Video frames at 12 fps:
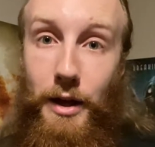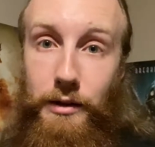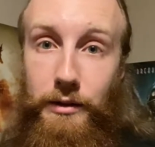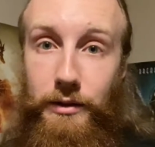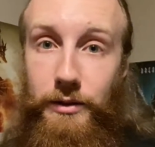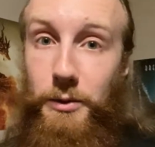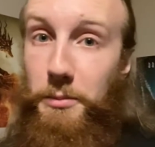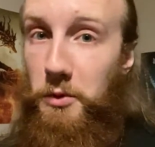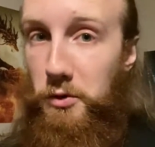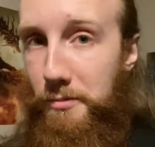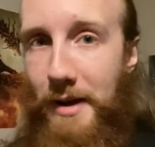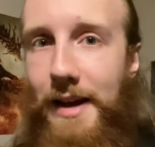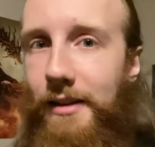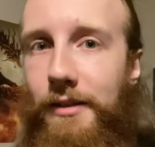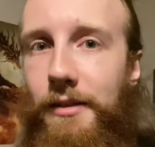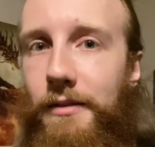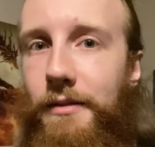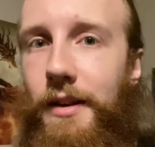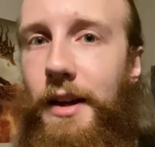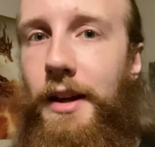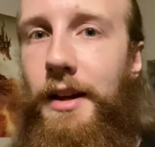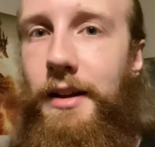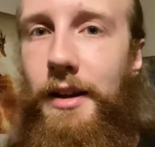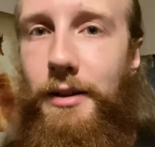supermassive
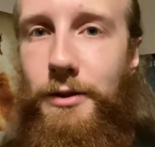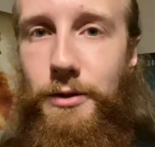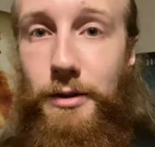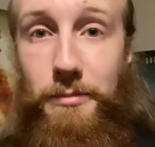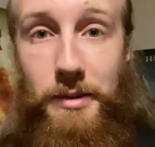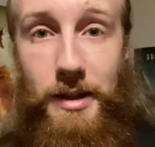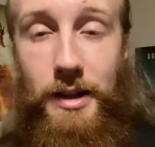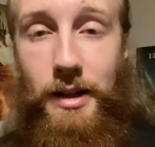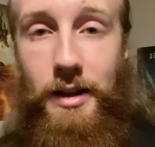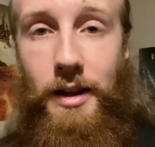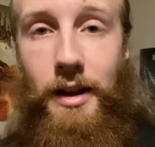eldritch being.